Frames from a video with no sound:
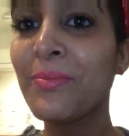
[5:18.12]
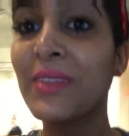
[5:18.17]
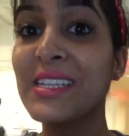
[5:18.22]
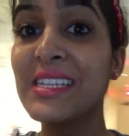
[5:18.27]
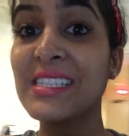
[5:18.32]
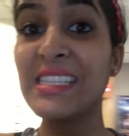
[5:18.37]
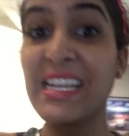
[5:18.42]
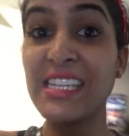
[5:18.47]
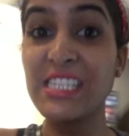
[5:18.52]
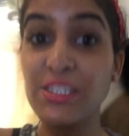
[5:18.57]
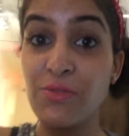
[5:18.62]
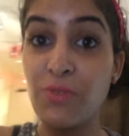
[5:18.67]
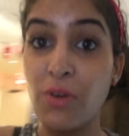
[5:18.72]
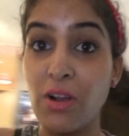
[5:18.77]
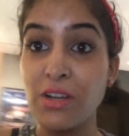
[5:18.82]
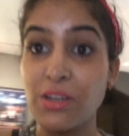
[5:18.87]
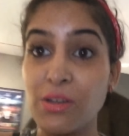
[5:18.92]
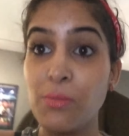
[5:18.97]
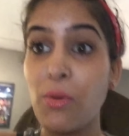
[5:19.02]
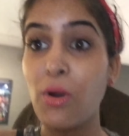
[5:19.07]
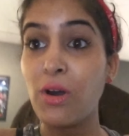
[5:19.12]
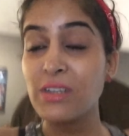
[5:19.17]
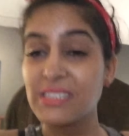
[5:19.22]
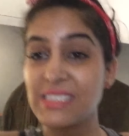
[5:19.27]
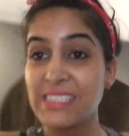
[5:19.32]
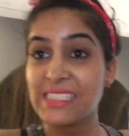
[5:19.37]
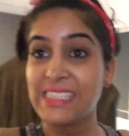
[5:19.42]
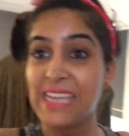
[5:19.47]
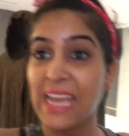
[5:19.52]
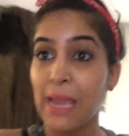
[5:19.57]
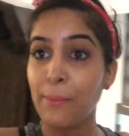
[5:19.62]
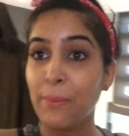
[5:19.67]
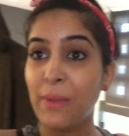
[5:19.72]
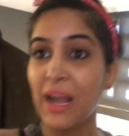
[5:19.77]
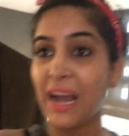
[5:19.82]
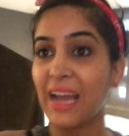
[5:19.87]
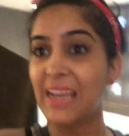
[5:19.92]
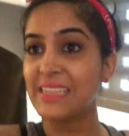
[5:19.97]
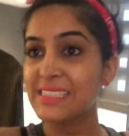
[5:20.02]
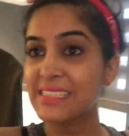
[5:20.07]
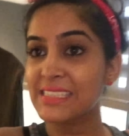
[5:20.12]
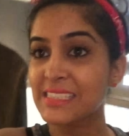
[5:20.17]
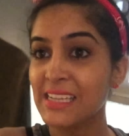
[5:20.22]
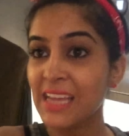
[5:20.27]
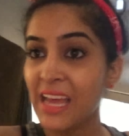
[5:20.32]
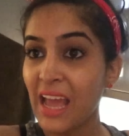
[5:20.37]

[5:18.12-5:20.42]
This is actually Voldemort's cave, guys.